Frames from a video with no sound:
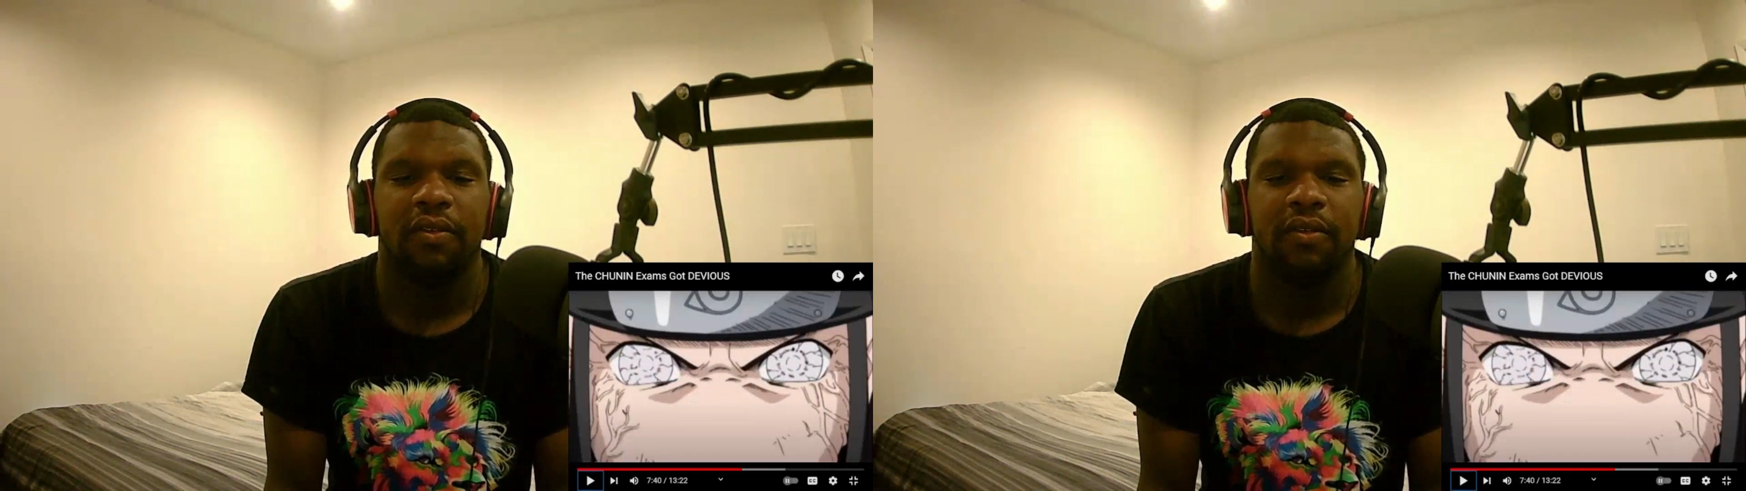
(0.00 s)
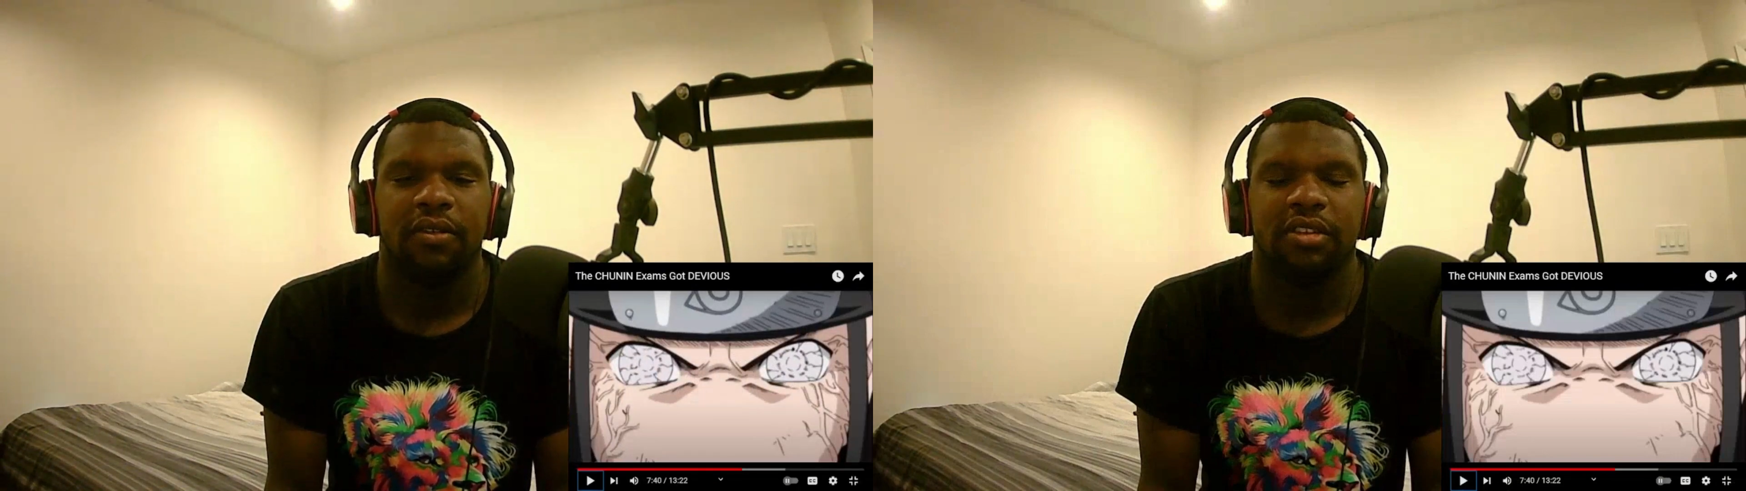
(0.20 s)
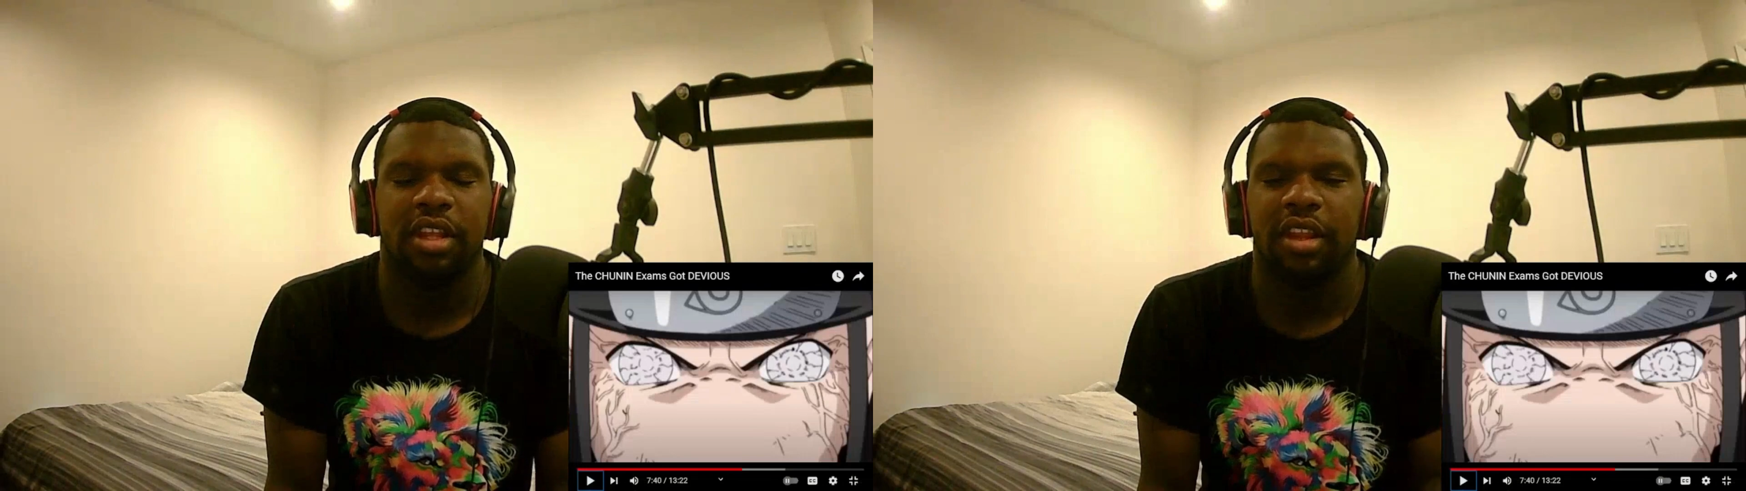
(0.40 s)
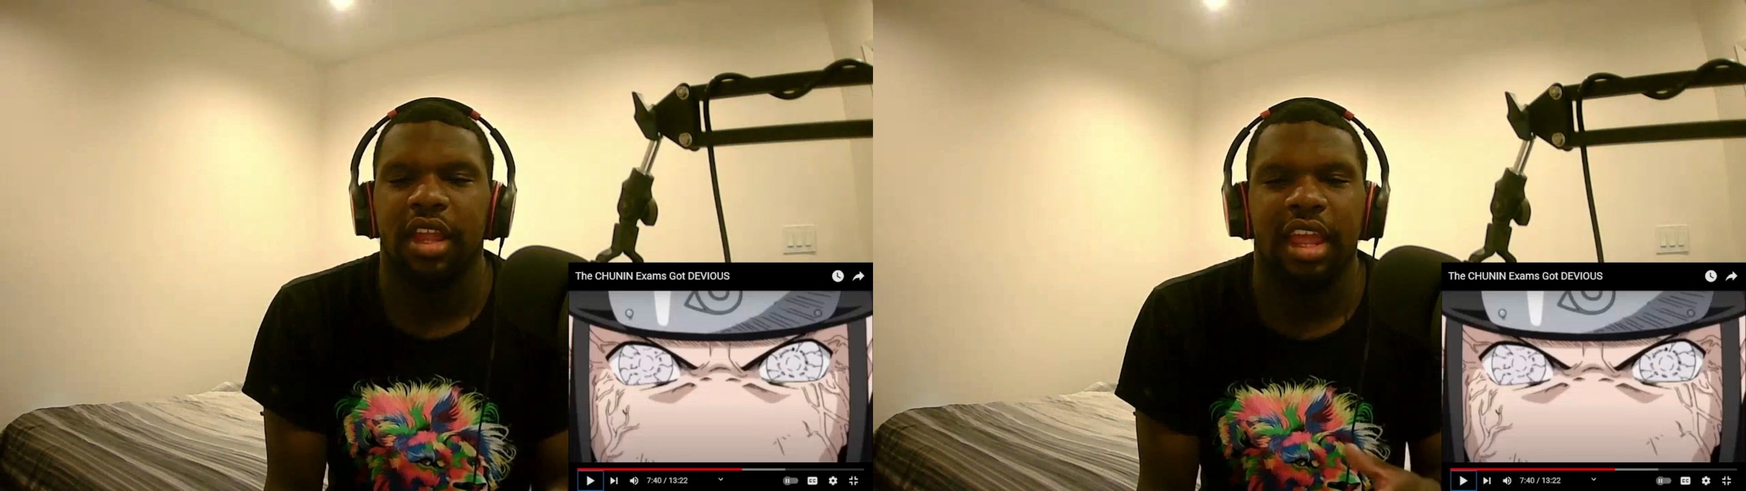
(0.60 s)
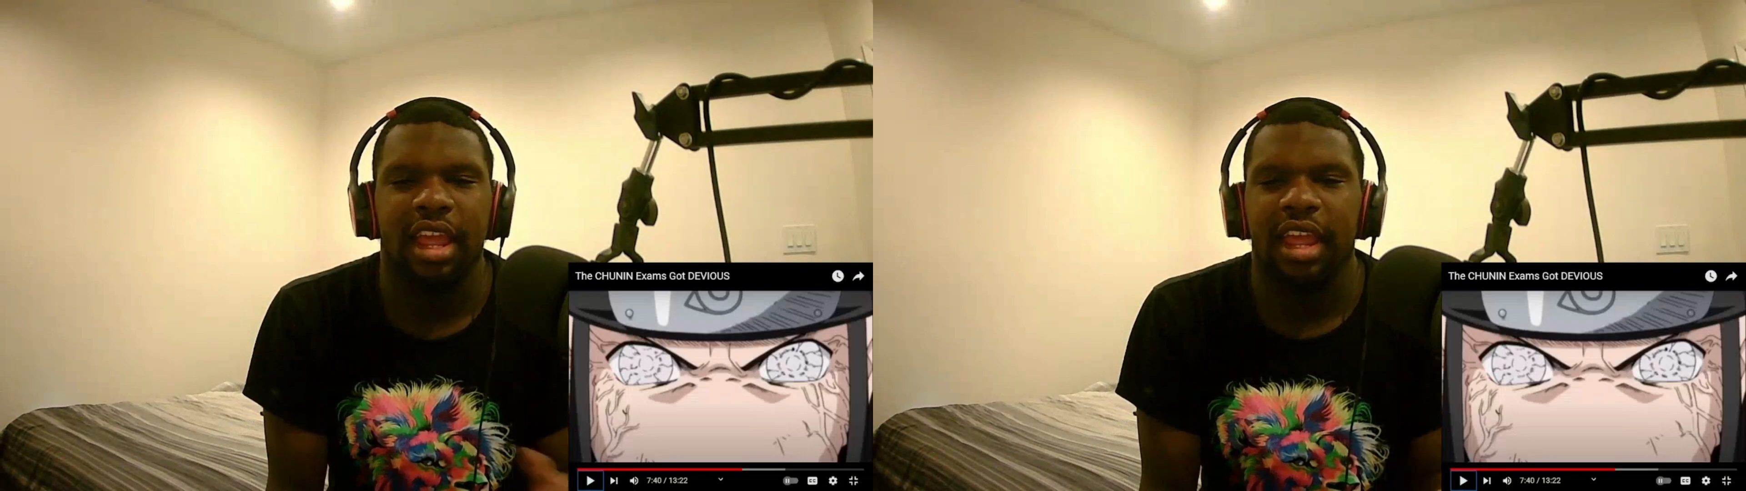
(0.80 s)
sit
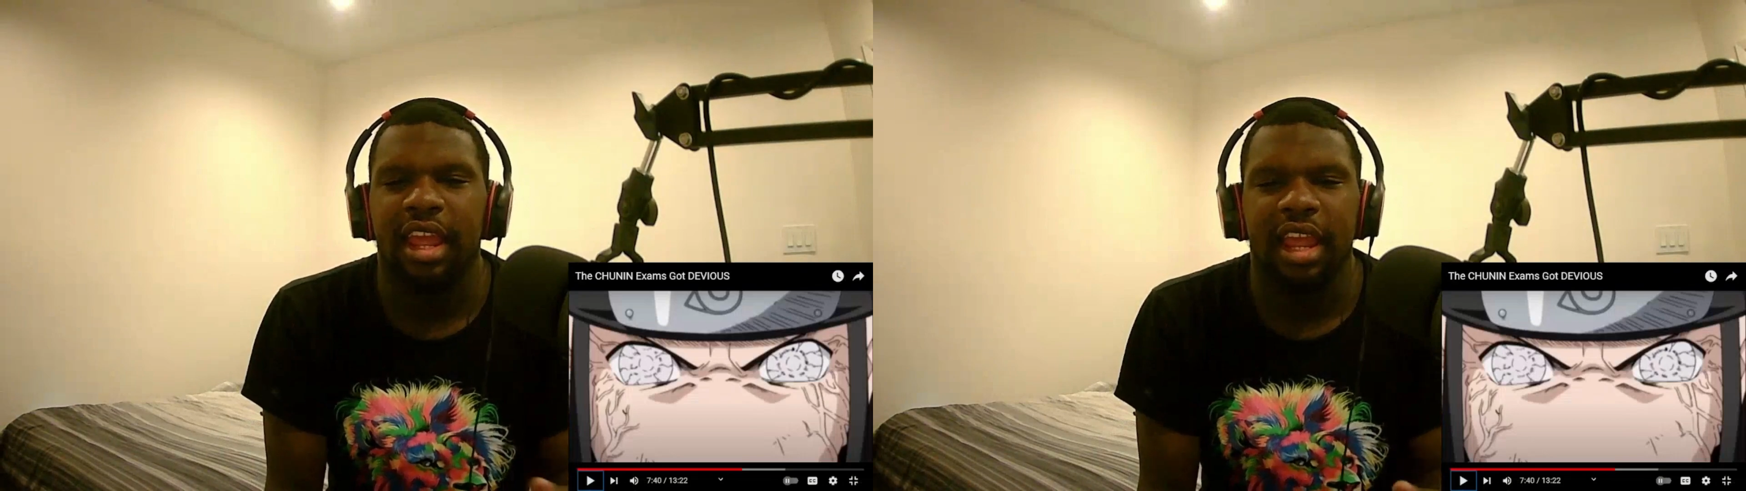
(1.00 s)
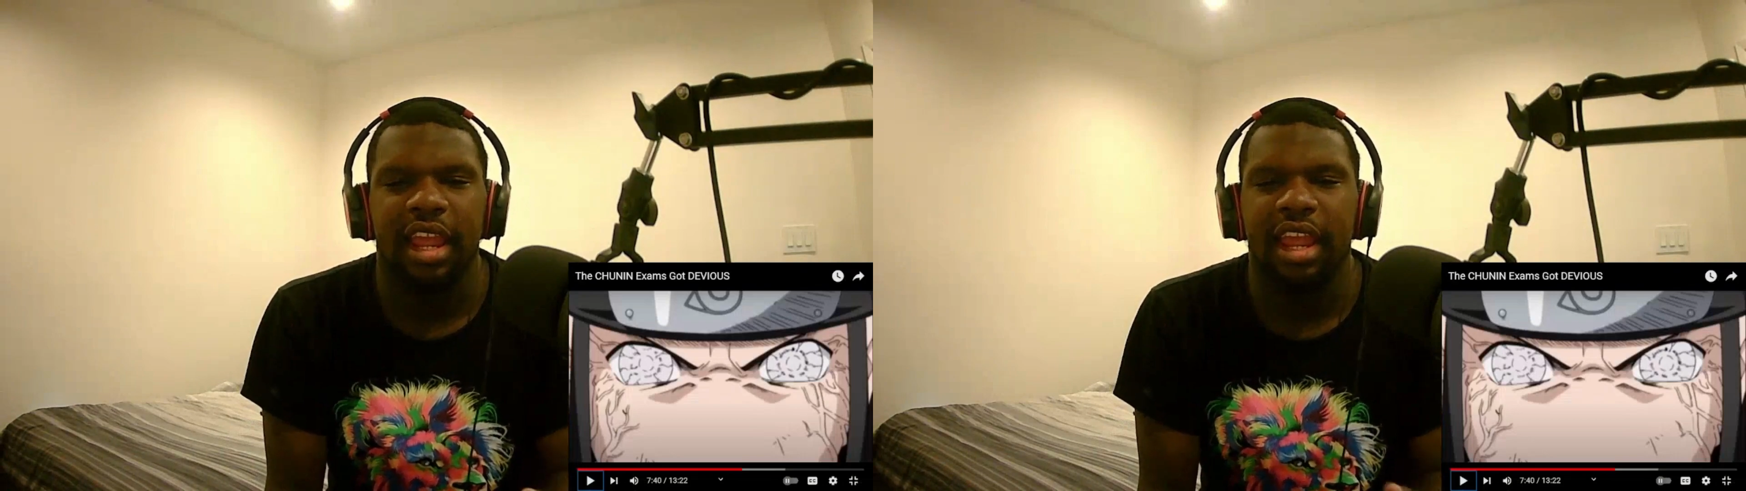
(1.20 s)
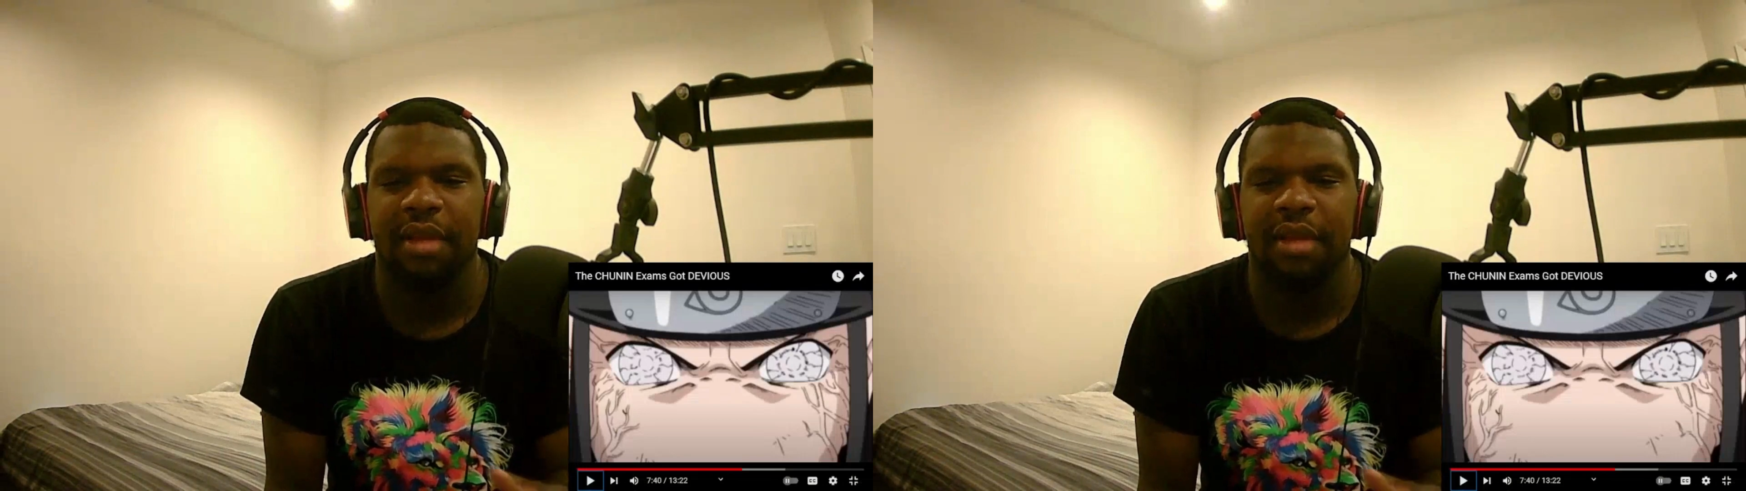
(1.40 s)
in